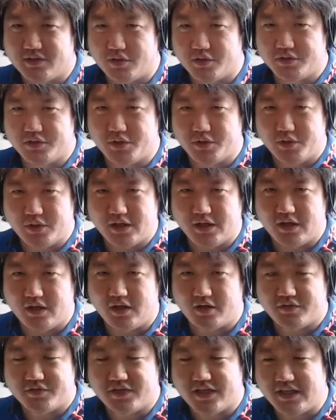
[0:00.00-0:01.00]
also a
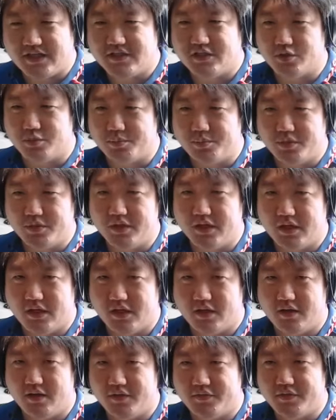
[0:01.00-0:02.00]
lot of chance to put a
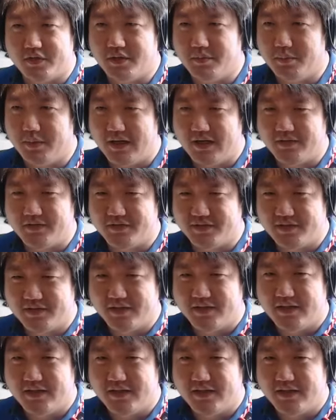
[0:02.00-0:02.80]
lot of debuffs.